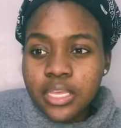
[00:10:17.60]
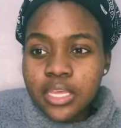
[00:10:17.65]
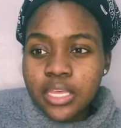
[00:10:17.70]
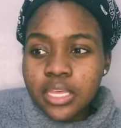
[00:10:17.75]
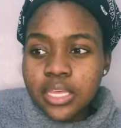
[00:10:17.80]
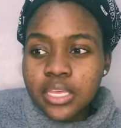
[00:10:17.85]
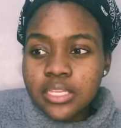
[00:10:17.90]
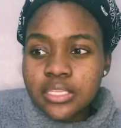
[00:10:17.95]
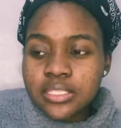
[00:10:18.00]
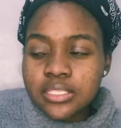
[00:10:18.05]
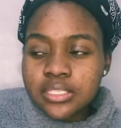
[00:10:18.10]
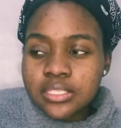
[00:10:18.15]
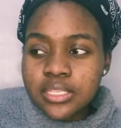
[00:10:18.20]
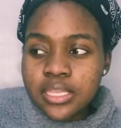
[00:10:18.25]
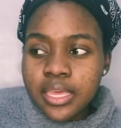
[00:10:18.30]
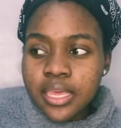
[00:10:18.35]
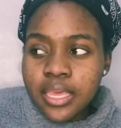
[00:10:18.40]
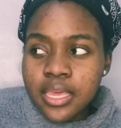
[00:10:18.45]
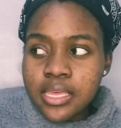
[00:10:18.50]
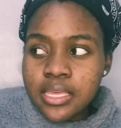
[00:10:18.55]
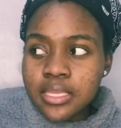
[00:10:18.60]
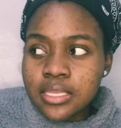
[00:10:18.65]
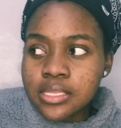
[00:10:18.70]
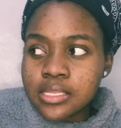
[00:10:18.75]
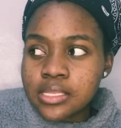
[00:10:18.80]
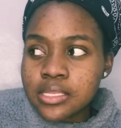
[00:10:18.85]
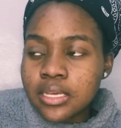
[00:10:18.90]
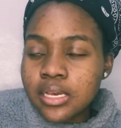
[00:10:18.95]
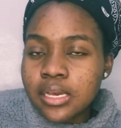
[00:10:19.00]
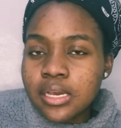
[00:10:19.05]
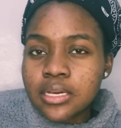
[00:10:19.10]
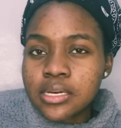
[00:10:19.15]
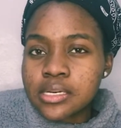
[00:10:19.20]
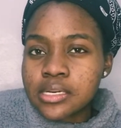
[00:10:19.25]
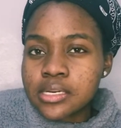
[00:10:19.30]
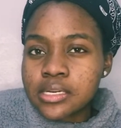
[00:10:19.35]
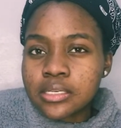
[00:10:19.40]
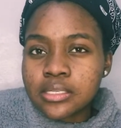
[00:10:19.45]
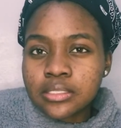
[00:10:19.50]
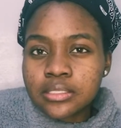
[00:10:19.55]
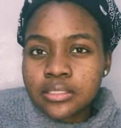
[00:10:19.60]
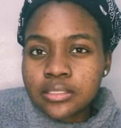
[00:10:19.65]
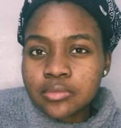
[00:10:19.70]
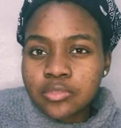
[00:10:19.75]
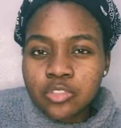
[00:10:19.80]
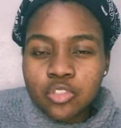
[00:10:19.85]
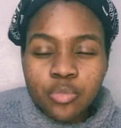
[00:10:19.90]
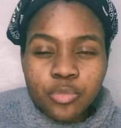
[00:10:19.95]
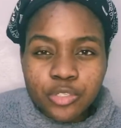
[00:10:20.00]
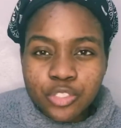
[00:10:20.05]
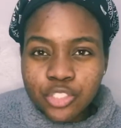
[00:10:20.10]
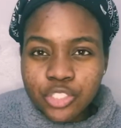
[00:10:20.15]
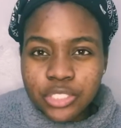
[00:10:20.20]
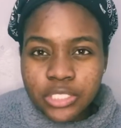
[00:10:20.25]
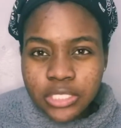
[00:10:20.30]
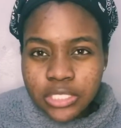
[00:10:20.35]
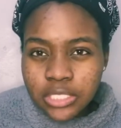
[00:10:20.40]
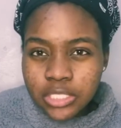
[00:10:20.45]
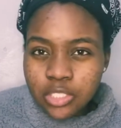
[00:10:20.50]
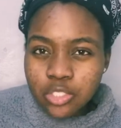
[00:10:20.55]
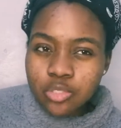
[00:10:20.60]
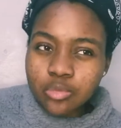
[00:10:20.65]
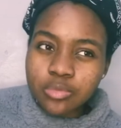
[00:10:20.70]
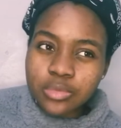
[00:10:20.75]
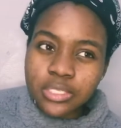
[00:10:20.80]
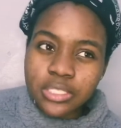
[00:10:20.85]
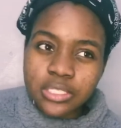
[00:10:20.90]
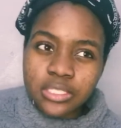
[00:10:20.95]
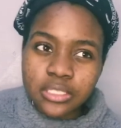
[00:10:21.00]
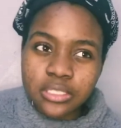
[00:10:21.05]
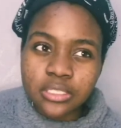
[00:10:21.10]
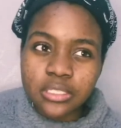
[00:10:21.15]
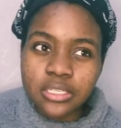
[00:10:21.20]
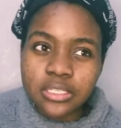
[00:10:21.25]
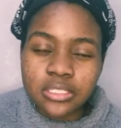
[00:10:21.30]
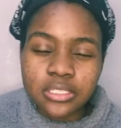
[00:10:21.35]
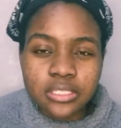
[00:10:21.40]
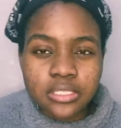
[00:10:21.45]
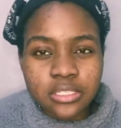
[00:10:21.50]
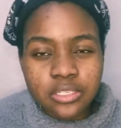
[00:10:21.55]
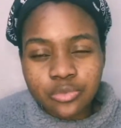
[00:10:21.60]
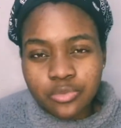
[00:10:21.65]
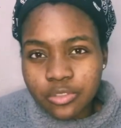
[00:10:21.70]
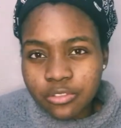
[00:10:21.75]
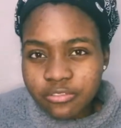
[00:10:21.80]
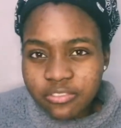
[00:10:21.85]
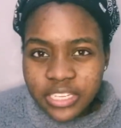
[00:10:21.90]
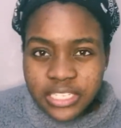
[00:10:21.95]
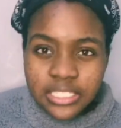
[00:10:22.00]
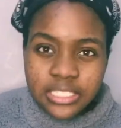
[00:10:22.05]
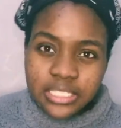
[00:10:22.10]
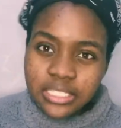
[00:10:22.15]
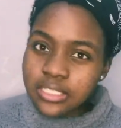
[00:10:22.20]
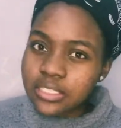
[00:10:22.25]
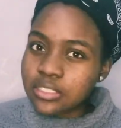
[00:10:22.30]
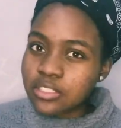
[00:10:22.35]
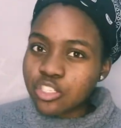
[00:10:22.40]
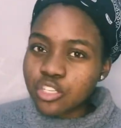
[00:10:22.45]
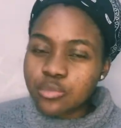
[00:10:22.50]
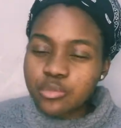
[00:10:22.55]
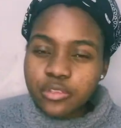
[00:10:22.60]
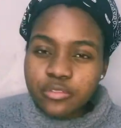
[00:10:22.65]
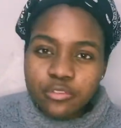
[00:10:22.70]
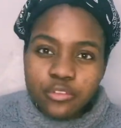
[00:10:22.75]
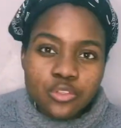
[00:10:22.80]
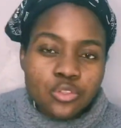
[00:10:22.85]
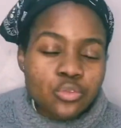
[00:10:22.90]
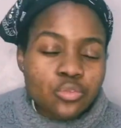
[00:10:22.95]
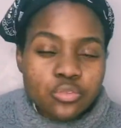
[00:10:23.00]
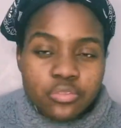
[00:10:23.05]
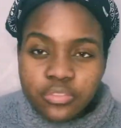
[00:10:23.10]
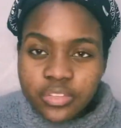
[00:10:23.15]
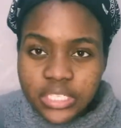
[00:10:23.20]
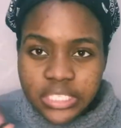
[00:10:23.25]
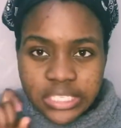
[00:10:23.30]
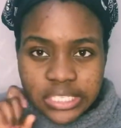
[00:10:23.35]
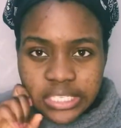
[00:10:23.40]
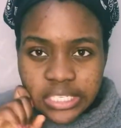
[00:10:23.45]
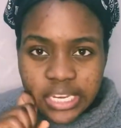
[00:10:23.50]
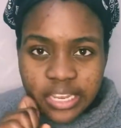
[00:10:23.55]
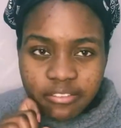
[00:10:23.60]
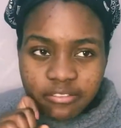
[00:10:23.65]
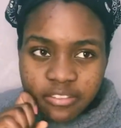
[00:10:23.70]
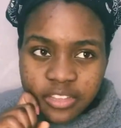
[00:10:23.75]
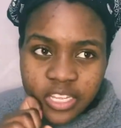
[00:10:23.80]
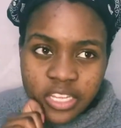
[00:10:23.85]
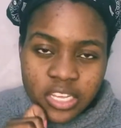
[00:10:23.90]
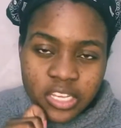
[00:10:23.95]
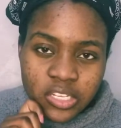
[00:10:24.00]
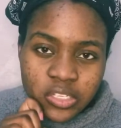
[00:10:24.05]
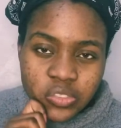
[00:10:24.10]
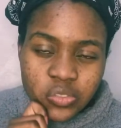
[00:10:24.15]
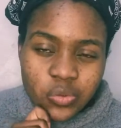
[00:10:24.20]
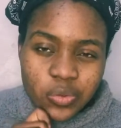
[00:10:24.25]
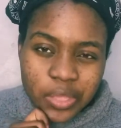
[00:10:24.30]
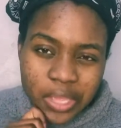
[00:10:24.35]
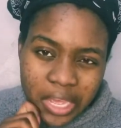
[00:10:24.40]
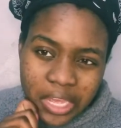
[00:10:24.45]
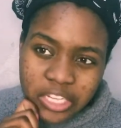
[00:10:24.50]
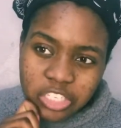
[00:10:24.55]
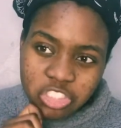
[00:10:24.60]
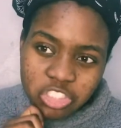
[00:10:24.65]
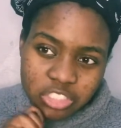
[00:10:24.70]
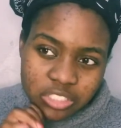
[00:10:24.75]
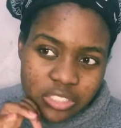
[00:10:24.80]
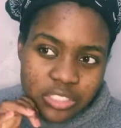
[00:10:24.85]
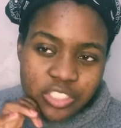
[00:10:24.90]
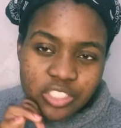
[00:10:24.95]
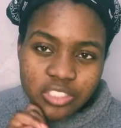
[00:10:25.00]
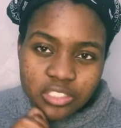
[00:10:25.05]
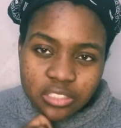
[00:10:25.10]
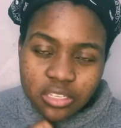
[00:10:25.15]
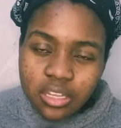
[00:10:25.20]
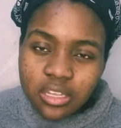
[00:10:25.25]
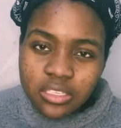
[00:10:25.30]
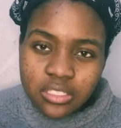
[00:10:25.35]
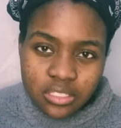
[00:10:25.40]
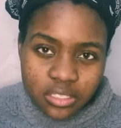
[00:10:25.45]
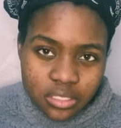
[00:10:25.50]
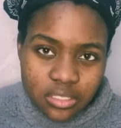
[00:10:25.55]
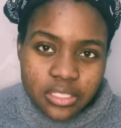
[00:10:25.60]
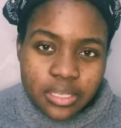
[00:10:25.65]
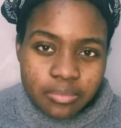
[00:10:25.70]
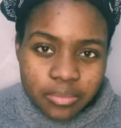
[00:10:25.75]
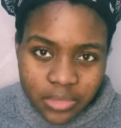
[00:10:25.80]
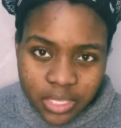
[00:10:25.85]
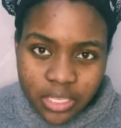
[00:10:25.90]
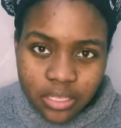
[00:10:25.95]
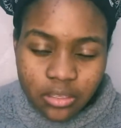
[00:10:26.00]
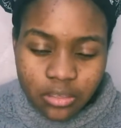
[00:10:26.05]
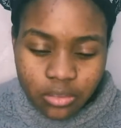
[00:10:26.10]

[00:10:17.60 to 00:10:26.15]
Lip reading: Is there an opportunity to be assisted with funding in terms of your school fees and stuff? So yeah, just ask something.